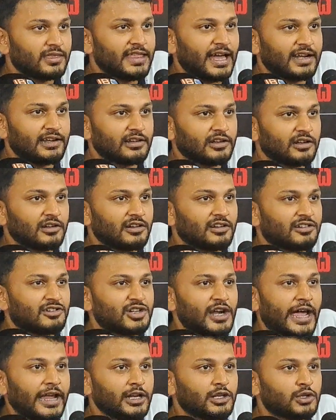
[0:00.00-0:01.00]
that
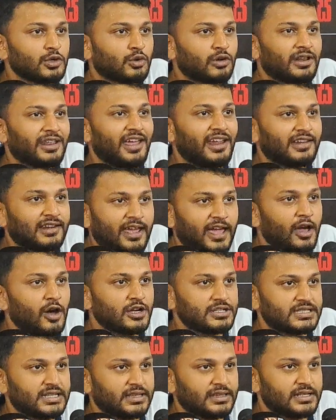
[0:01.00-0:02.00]
tried to create
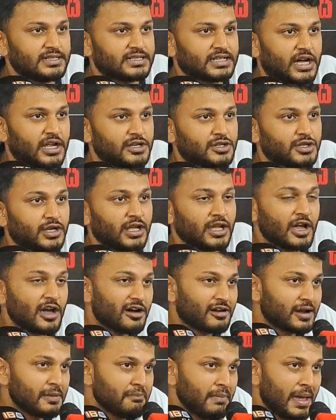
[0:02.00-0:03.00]
chaos in this country.
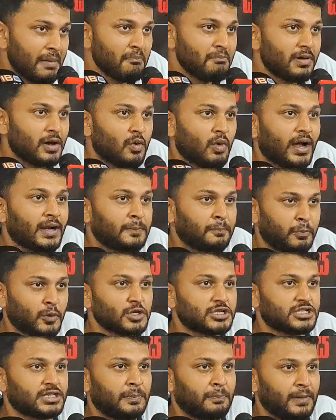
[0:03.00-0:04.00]
Remember what
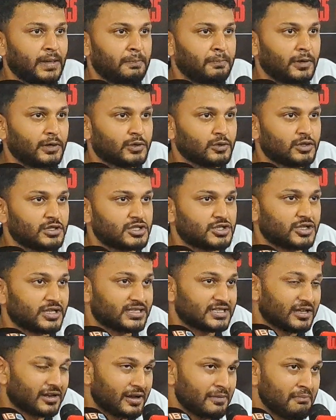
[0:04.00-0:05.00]
pushed the people to the
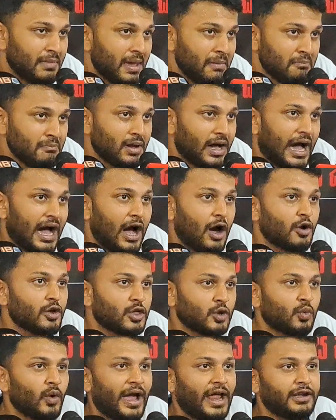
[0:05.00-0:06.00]
streets. Remember how
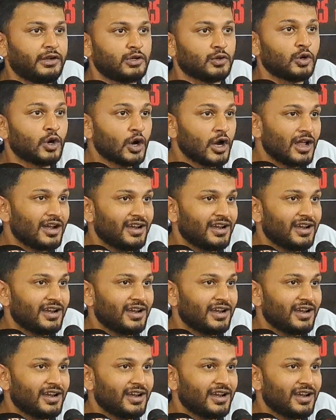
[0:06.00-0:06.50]
you had to